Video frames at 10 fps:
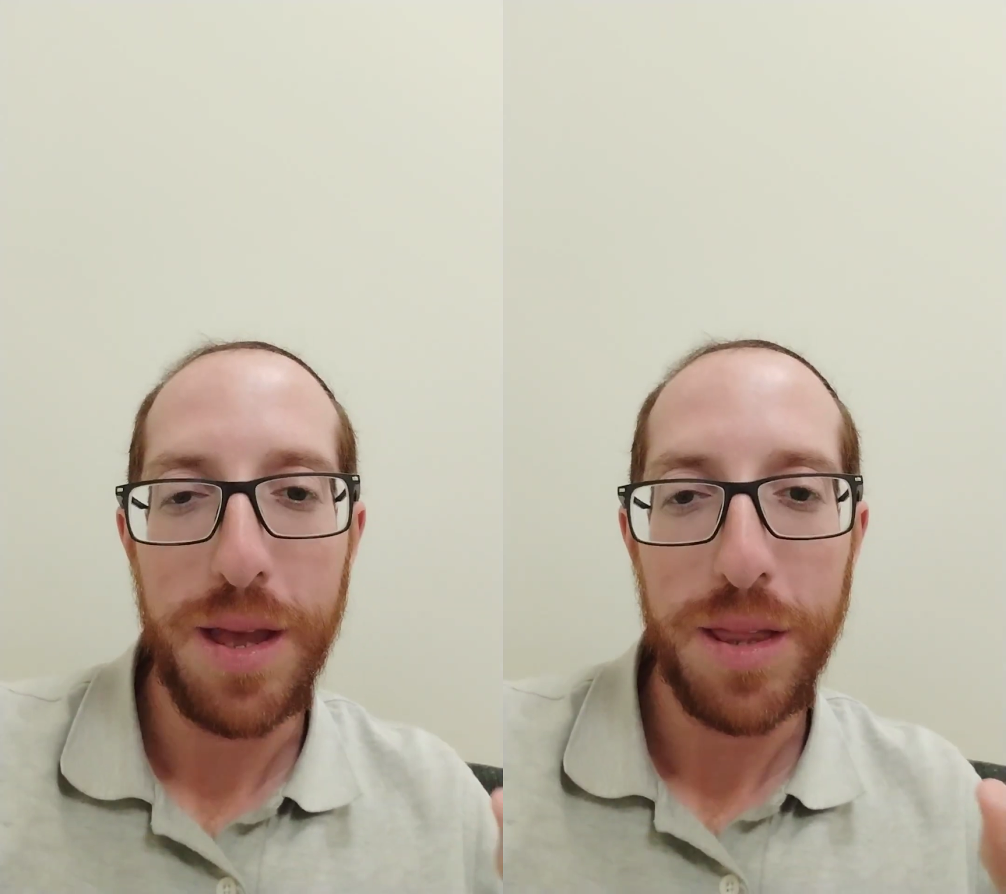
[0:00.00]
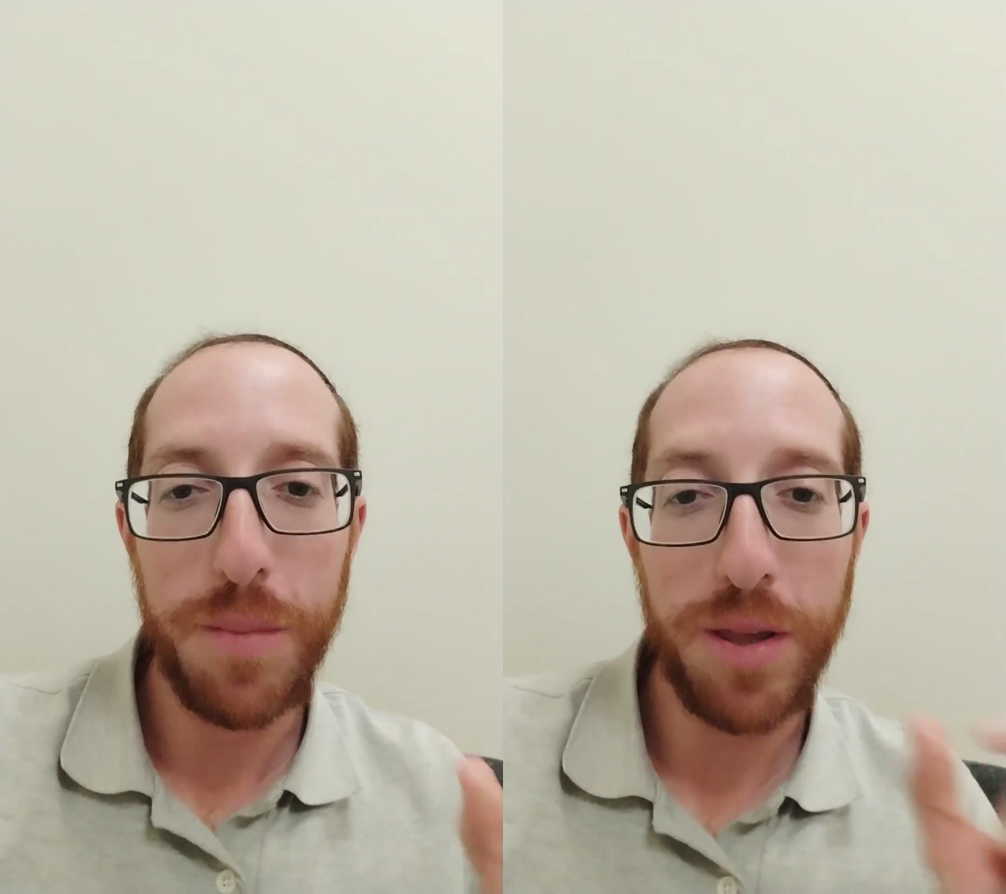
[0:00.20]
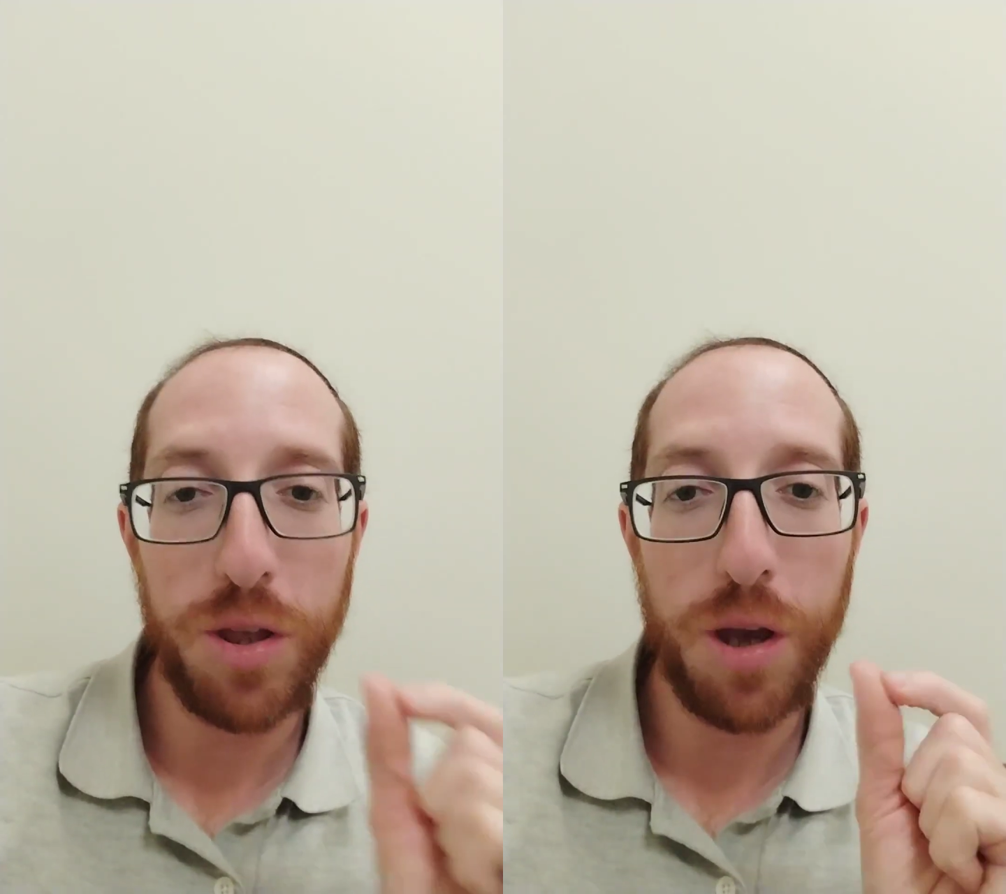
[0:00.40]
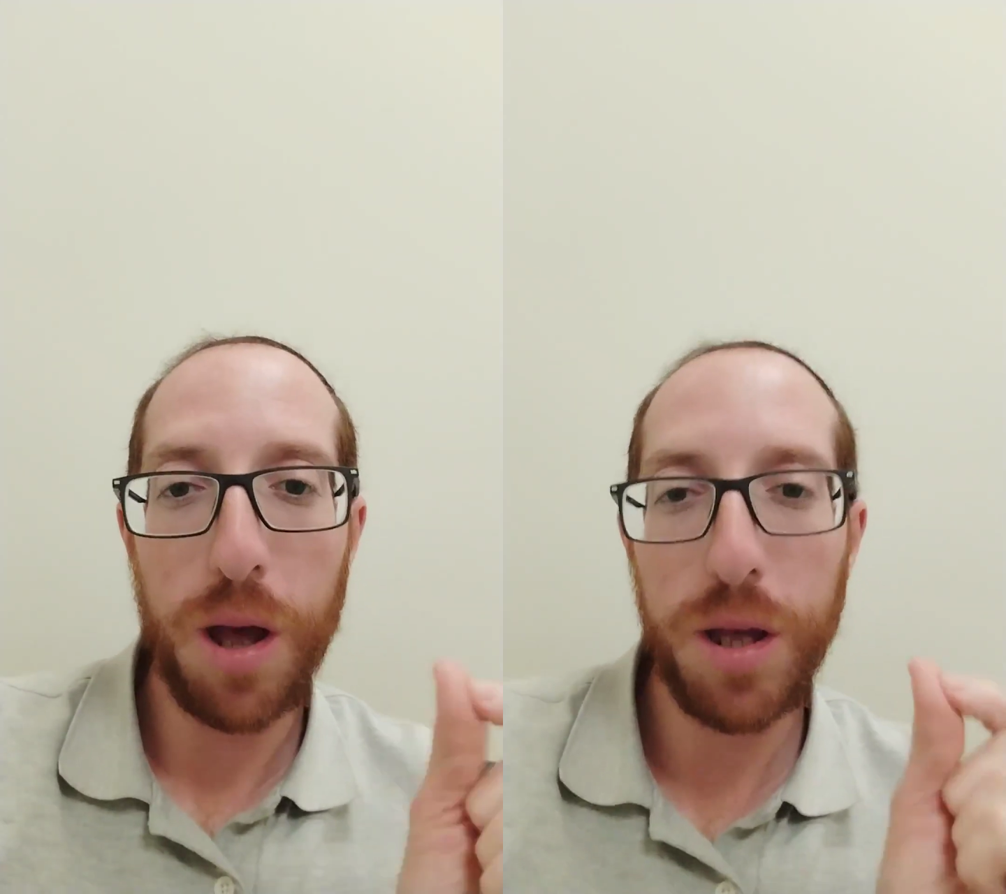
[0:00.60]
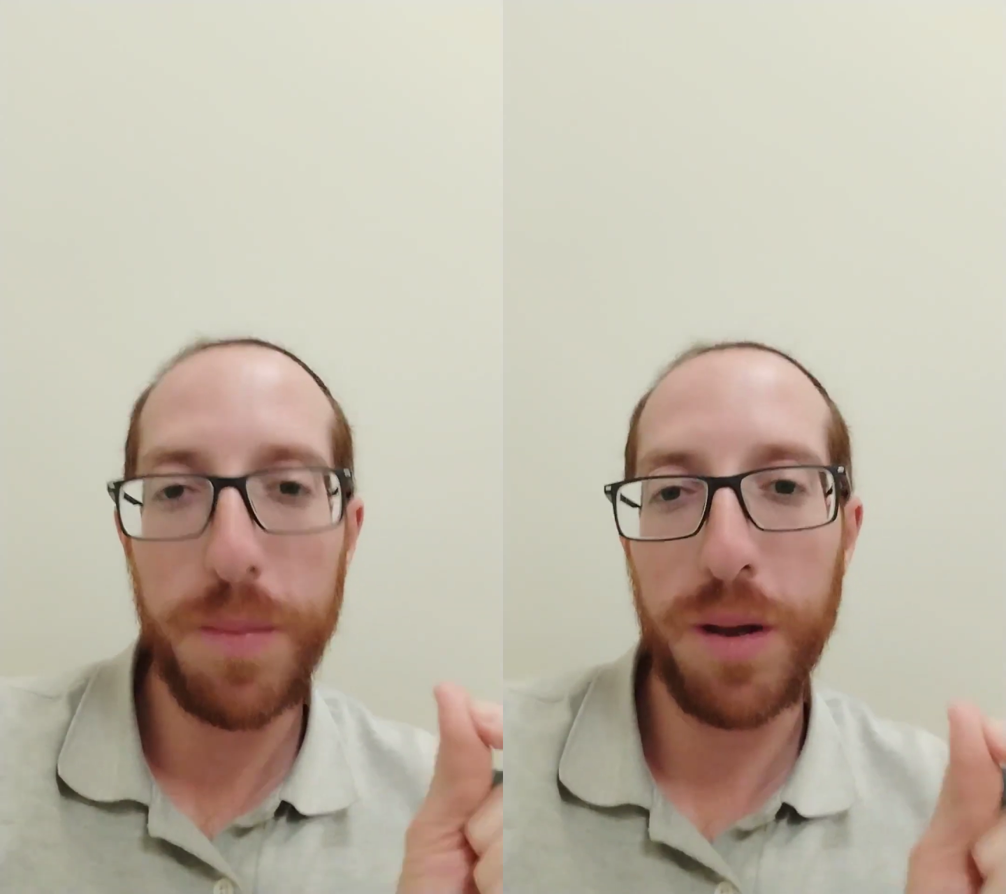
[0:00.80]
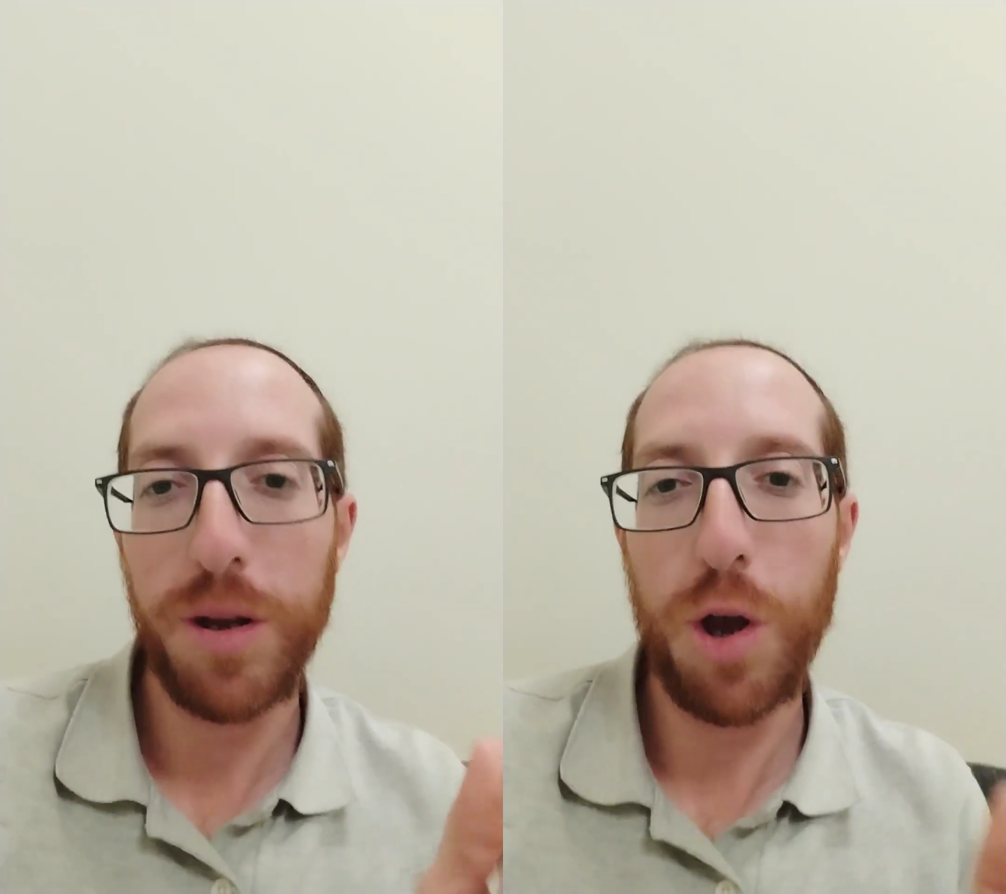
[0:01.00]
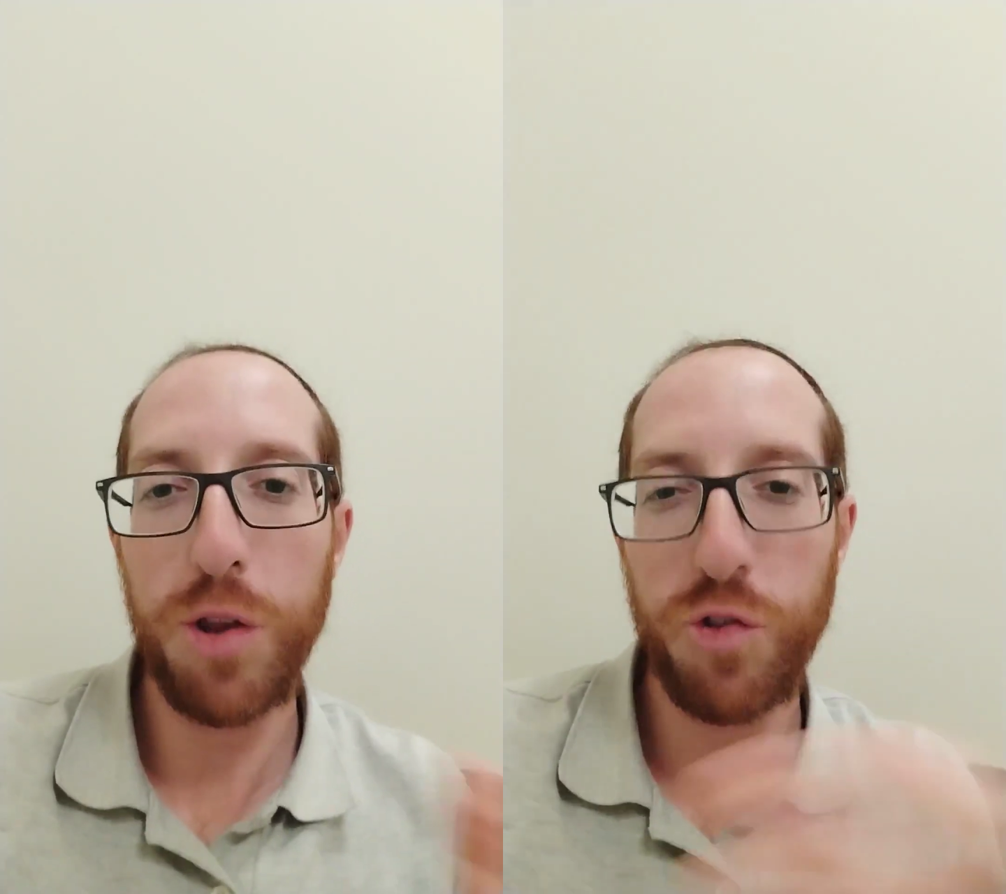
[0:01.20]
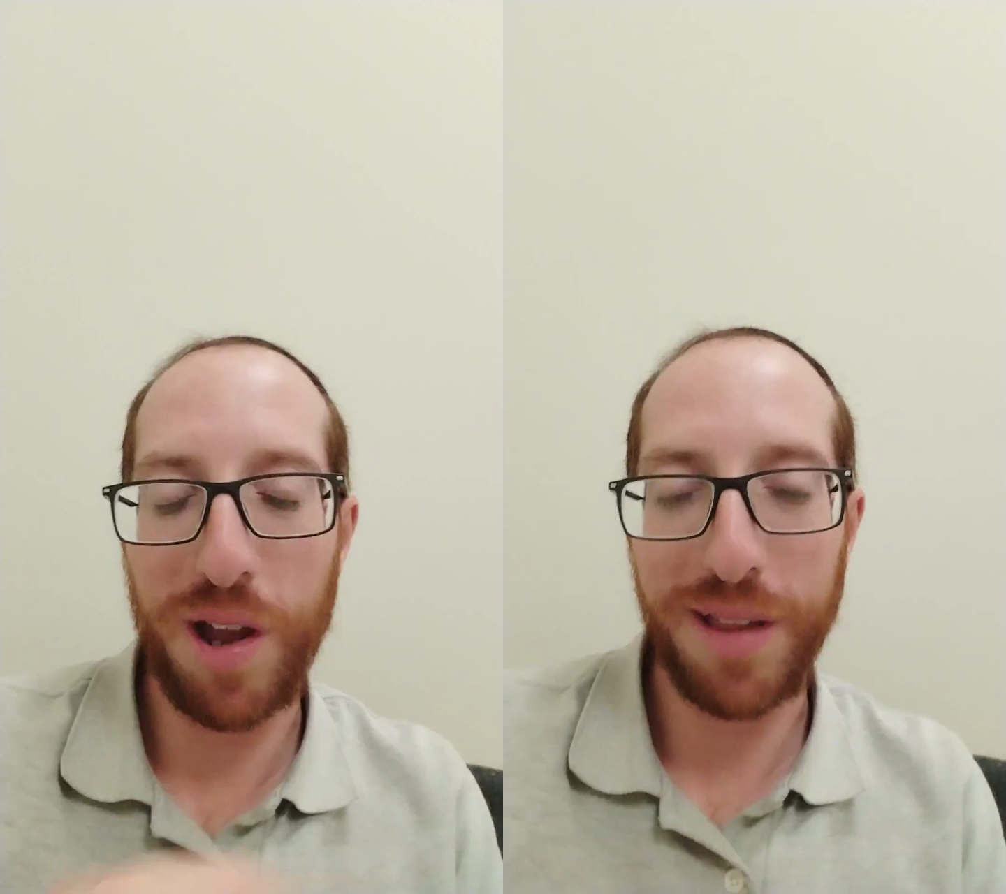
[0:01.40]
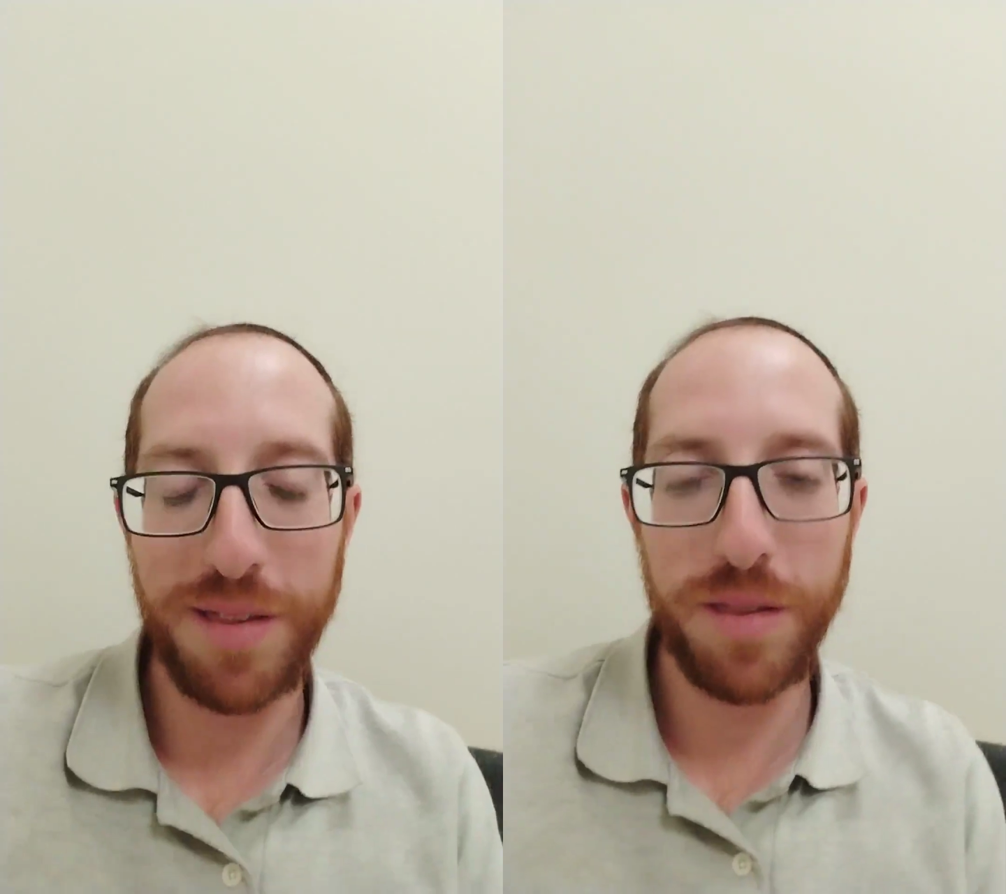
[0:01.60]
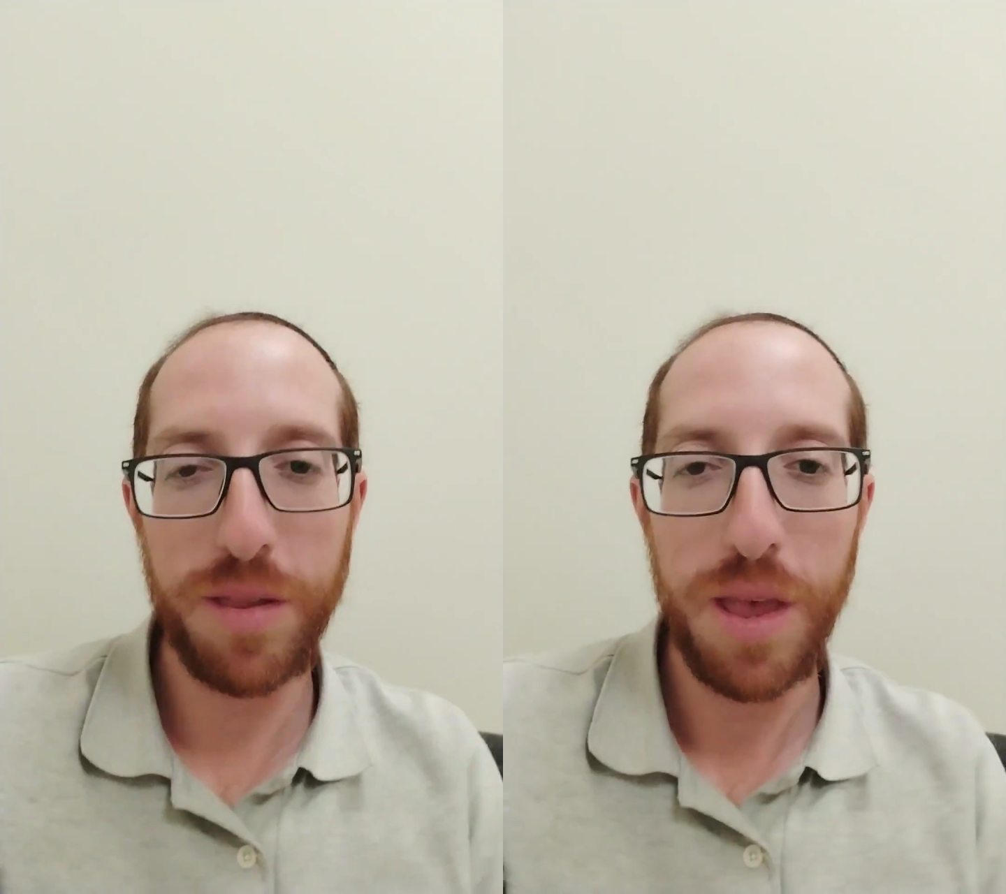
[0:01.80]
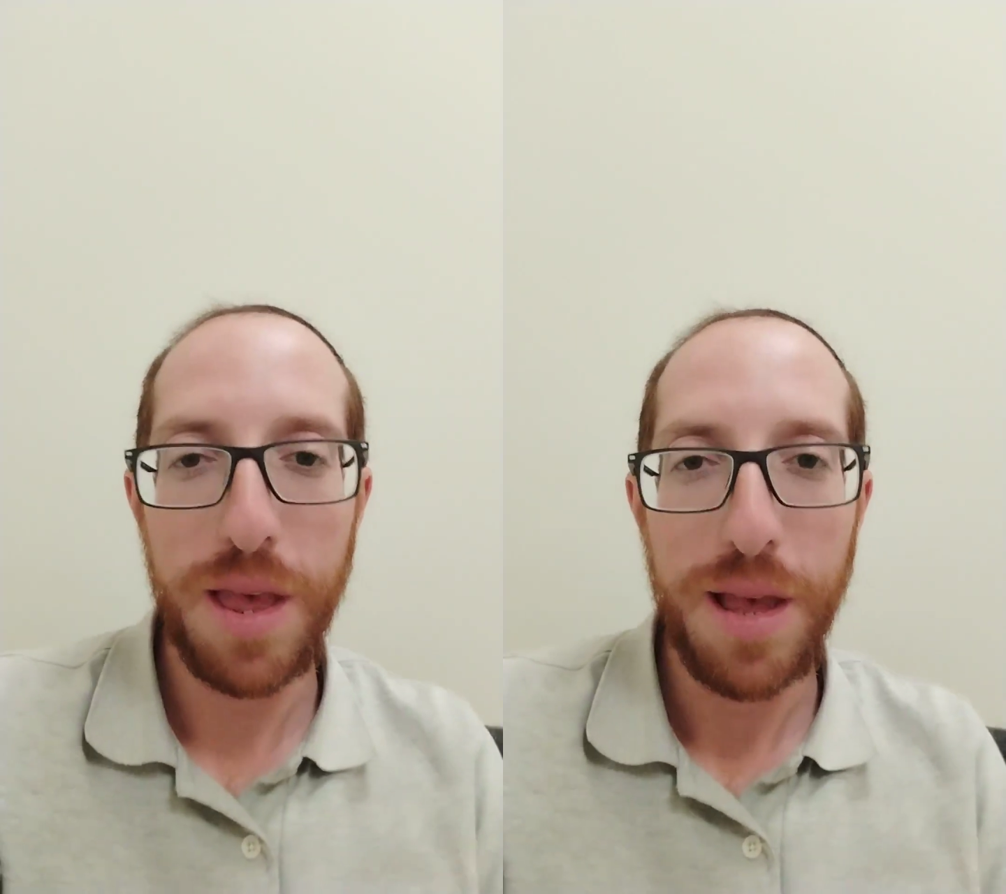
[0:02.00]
The Meshech Chochmah contrasts